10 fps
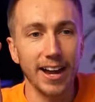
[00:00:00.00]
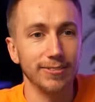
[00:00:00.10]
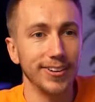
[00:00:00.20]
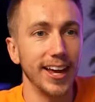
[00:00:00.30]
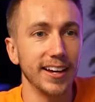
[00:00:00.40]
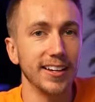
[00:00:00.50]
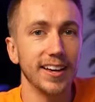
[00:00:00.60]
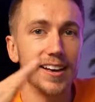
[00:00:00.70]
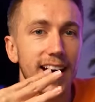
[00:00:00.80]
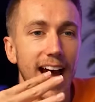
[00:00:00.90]
And Vic
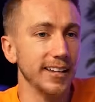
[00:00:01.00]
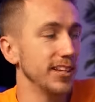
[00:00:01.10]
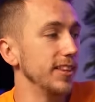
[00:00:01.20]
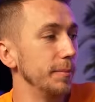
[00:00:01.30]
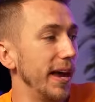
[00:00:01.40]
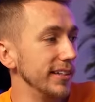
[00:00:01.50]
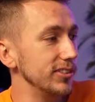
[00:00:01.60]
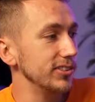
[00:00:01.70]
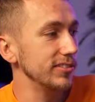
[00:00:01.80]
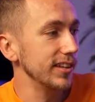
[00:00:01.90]
has other
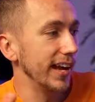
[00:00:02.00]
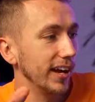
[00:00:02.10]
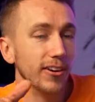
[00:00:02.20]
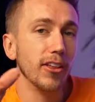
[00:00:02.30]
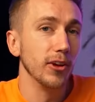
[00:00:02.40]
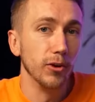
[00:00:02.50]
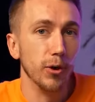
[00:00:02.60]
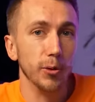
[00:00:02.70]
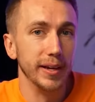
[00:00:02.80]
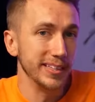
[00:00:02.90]
mates, like another group. He